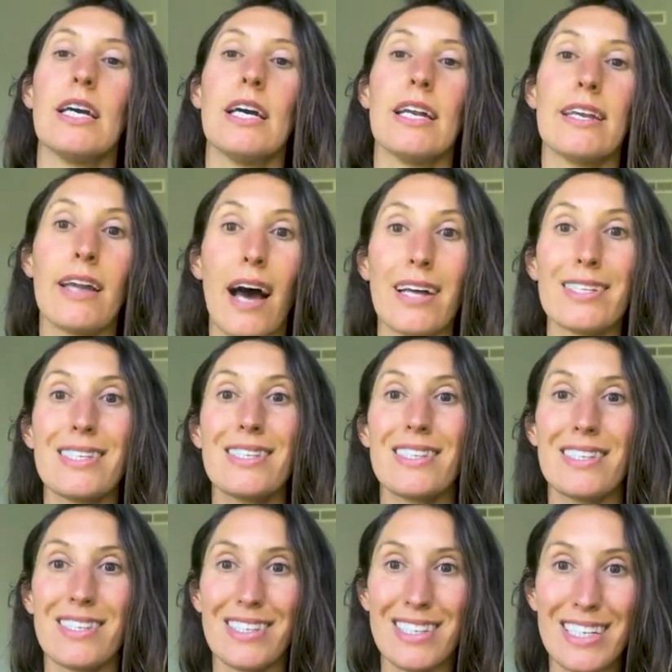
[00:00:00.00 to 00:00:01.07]

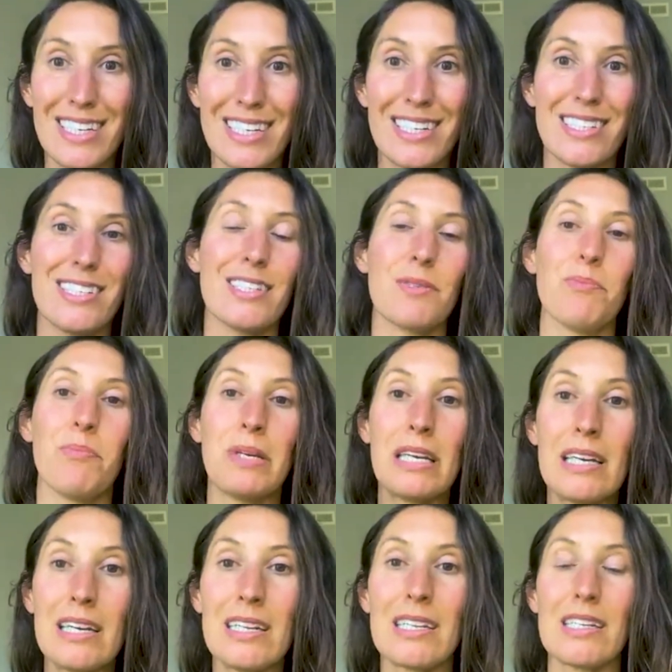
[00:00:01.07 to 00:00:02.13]
nuts, seeds,
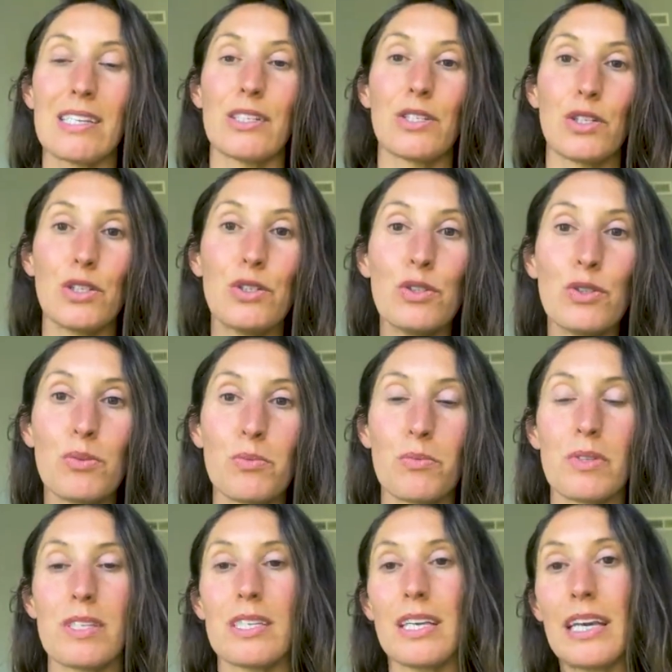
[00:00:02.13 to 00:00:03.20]
beans,
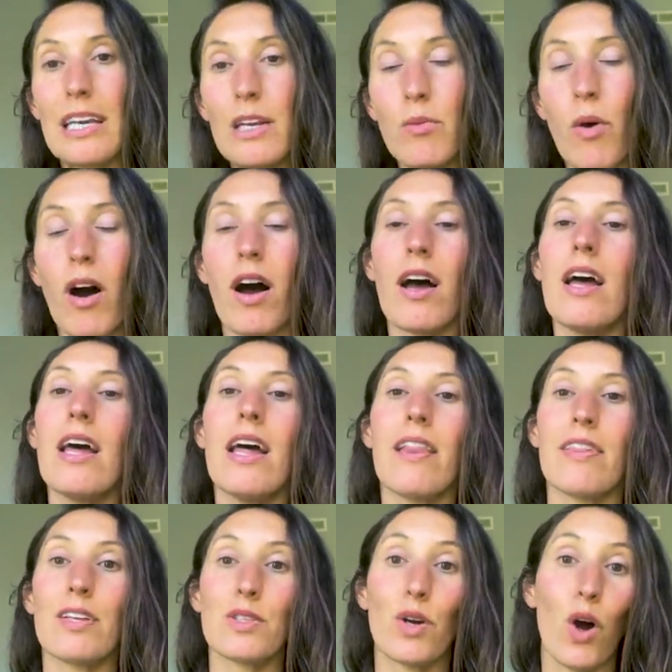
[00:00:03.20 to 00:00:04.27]
legumes, quinoa.
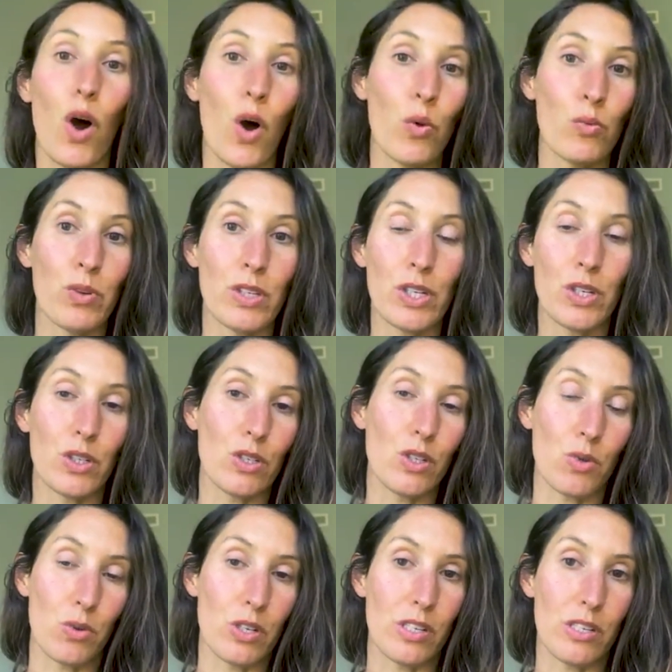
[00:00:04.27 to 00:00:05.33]
These are all really good
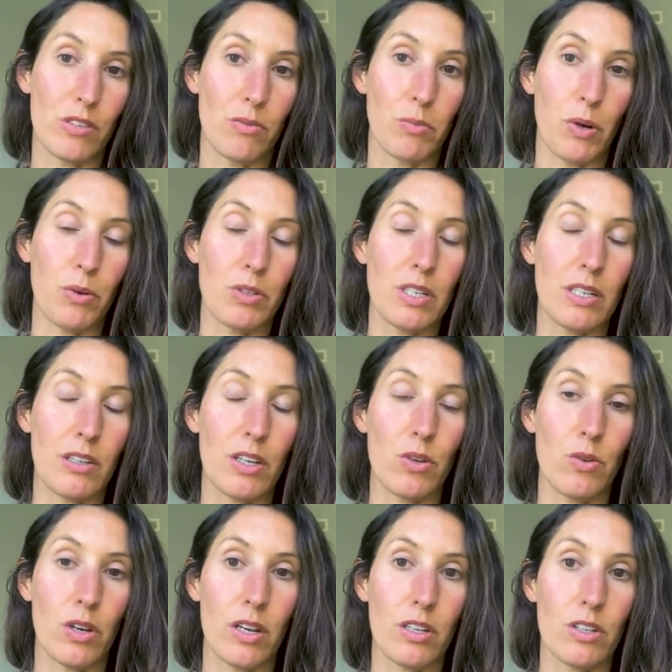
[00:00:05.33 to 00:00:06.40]
sources of protein that
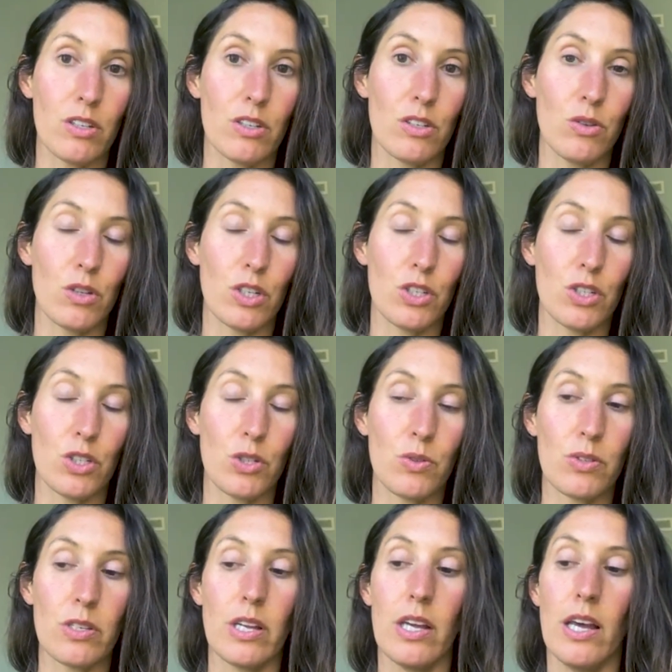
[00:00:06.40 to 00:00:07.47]
you can
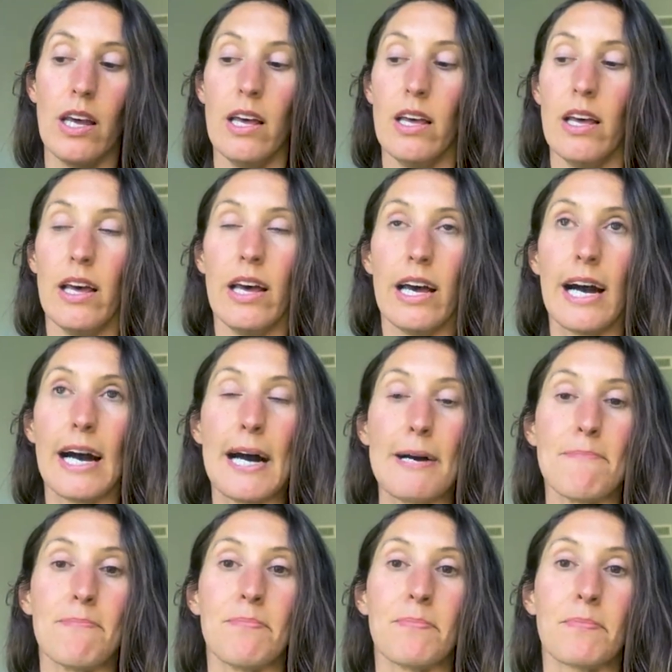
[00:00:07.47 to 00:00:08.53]
choose.
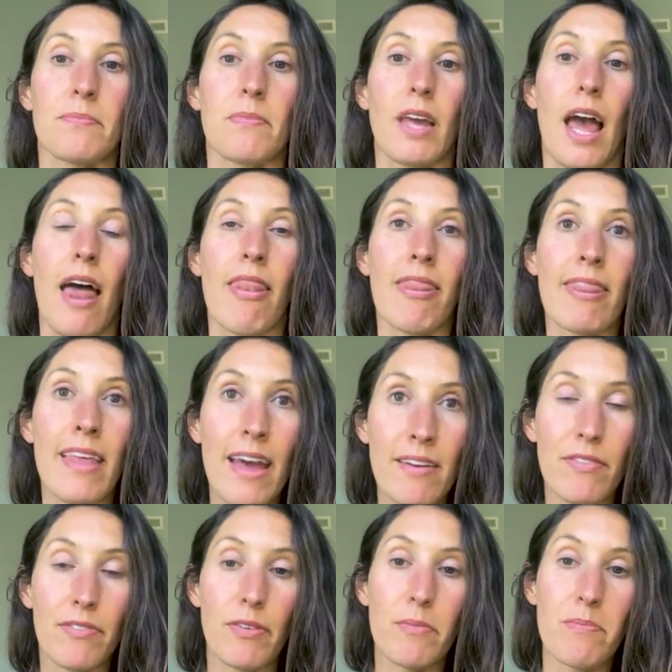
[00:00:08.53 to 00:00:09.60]
And then
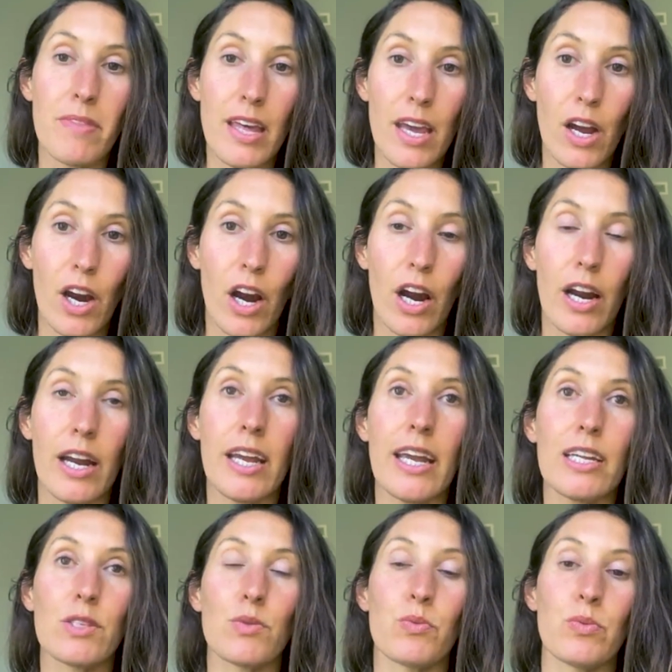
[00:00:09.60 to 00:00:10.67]
from there,
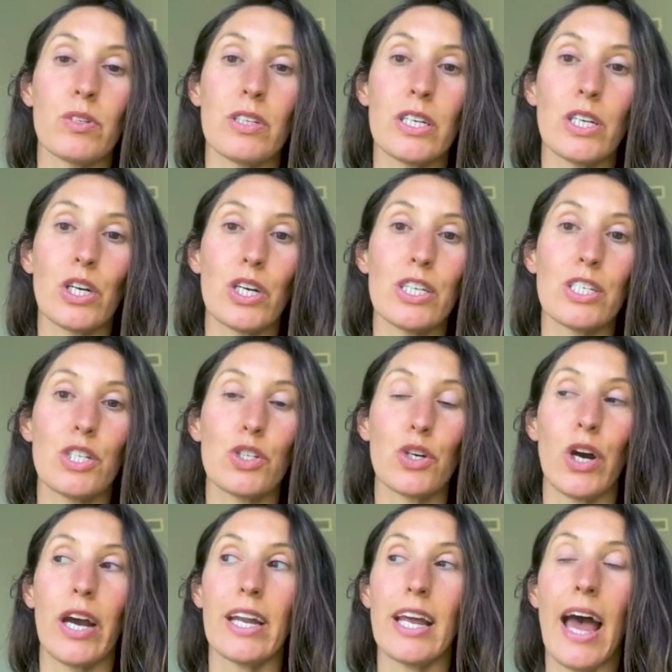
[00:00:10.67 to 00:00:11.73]
it's really good to
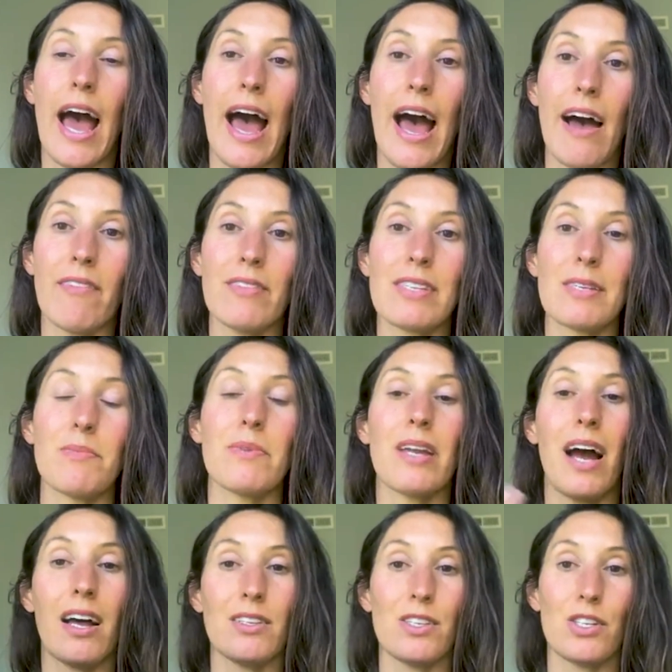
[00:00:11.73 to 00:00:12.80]
try to have some
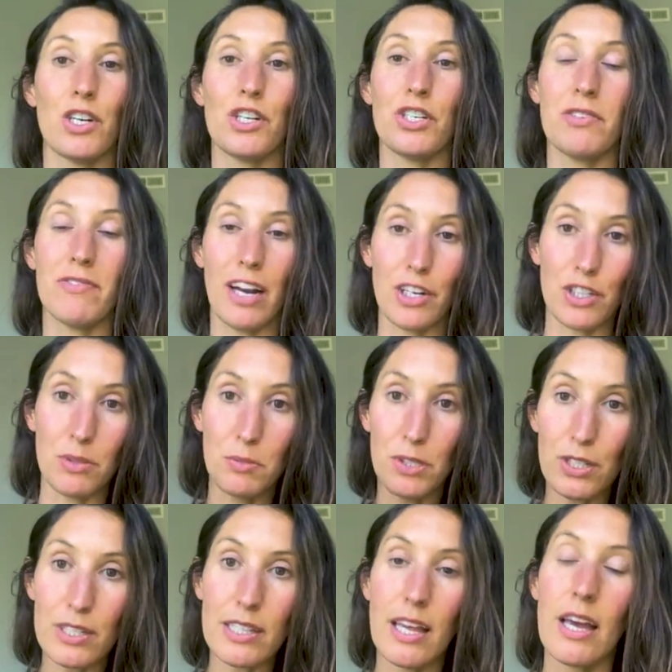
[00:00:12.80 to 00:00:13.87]
non-starchy
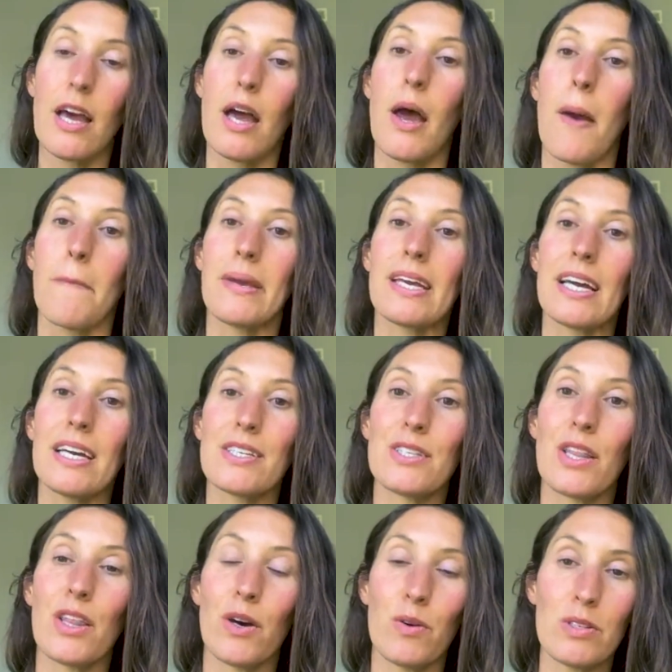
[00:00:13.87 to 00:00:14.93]
vegetables because
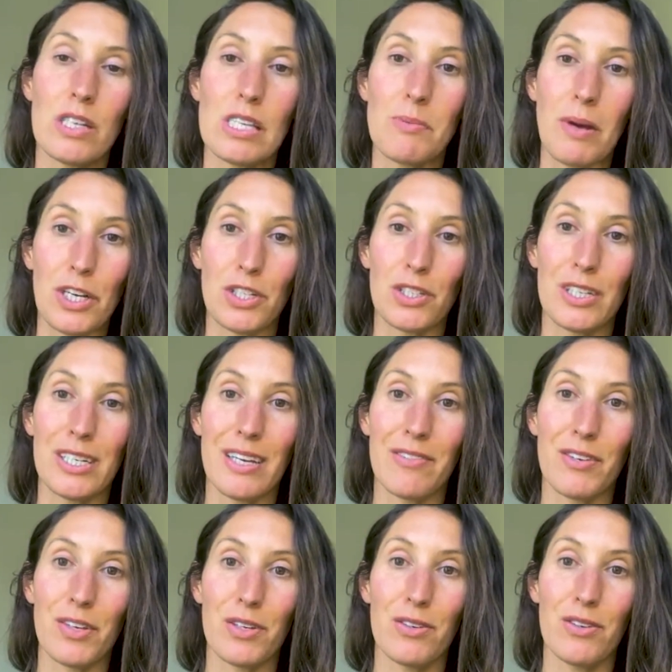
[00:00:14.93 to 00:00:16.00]
those especially give
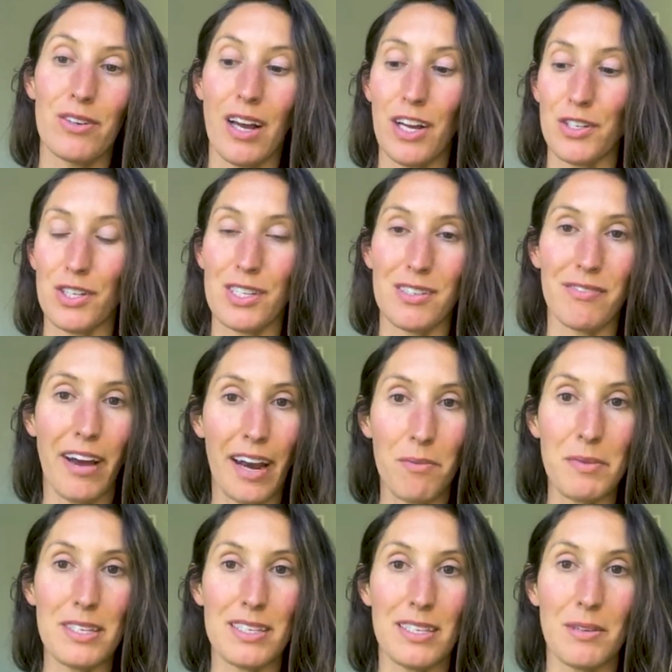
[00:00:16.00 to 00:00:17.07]
you not just the
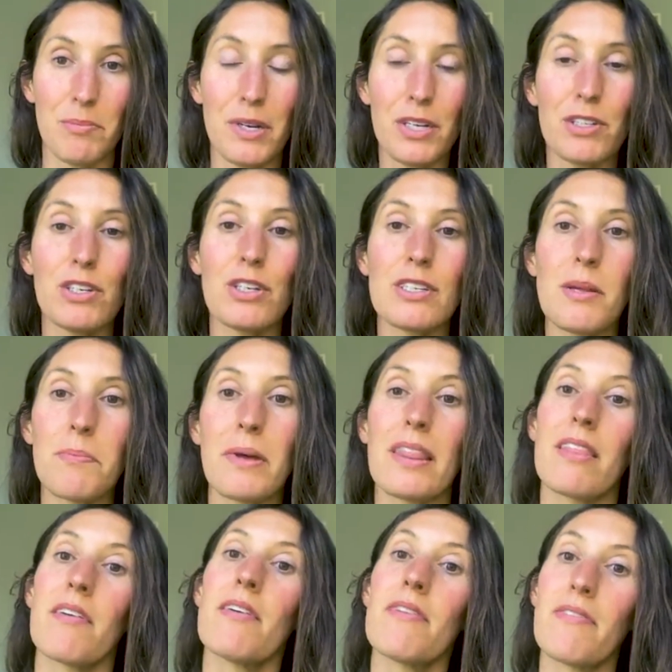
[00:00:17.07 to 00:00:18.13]
vitamins and the minerals, but
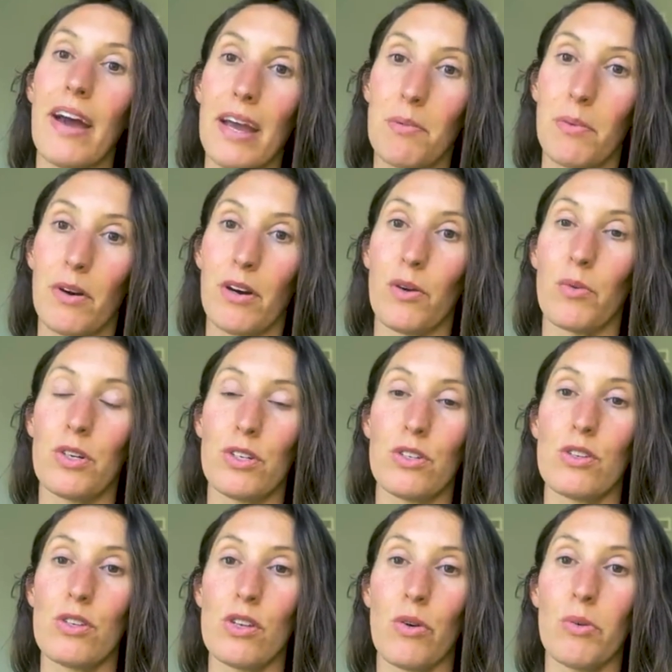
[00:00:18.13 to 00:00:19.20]
the fiber, which
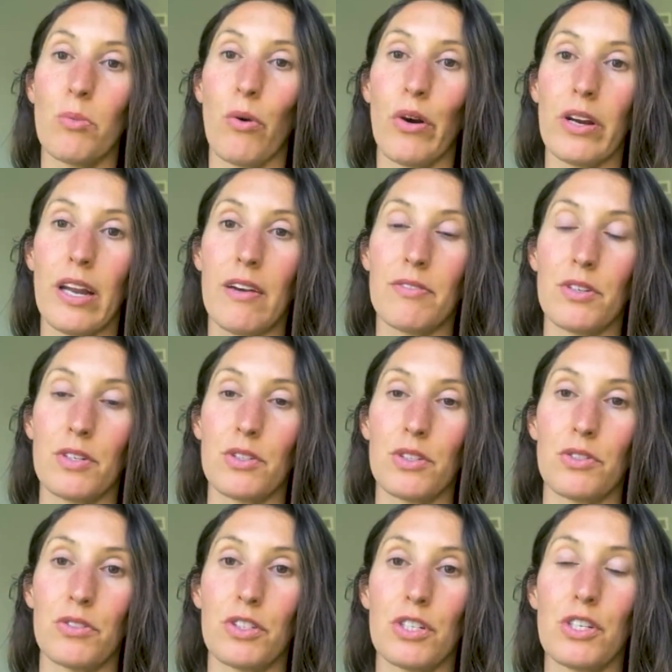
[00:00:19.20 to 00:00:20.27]
is so important after
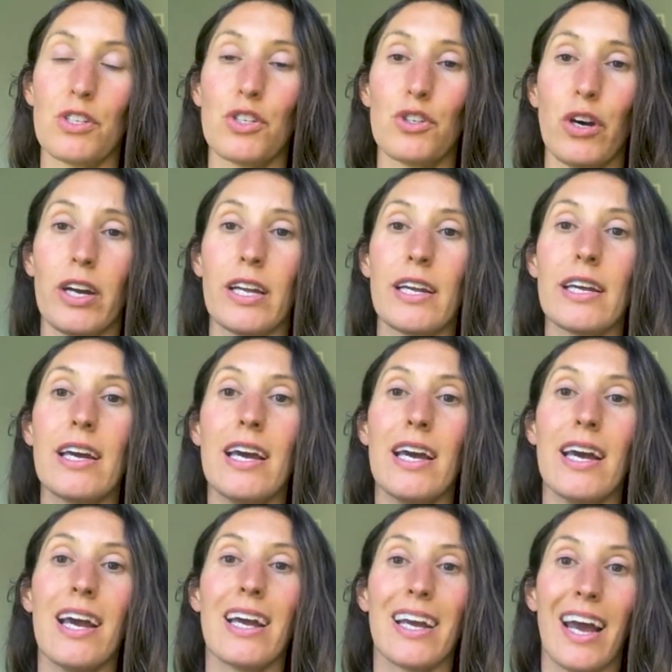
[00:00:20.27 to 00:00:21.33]
surgery, just to try to
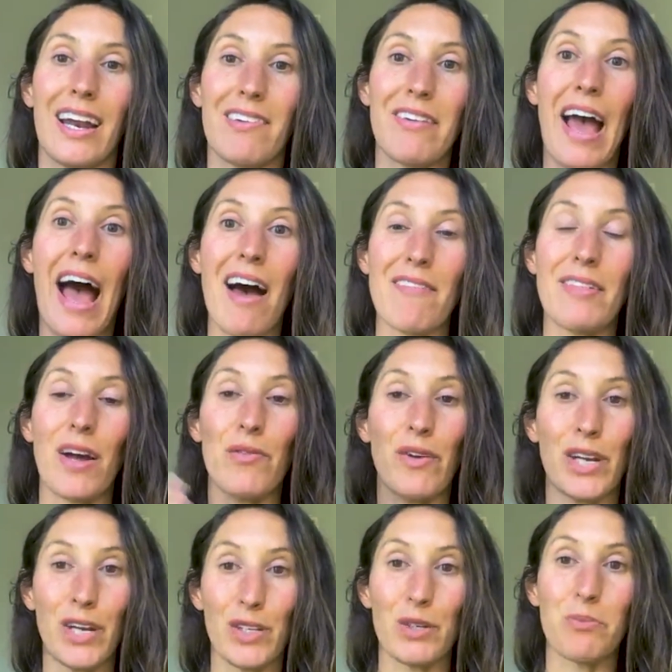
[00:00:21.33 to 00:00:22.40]
kind of have that
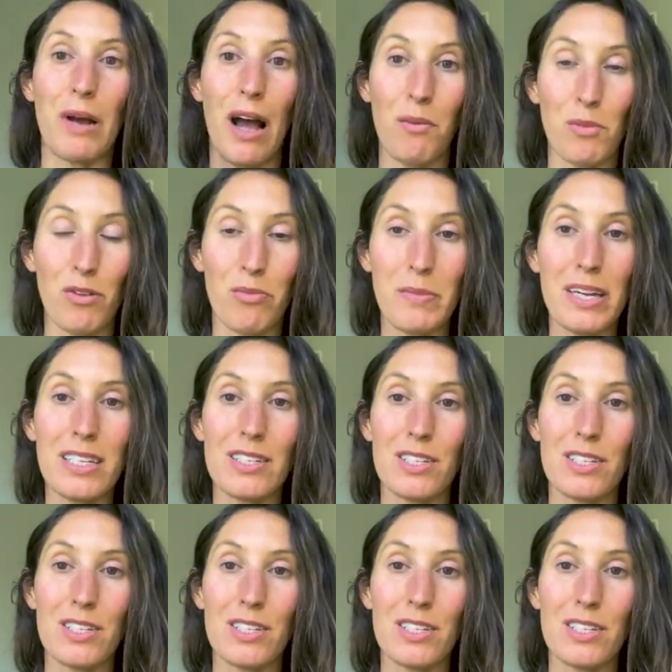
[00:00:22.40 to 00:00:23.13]
regular bowel movement.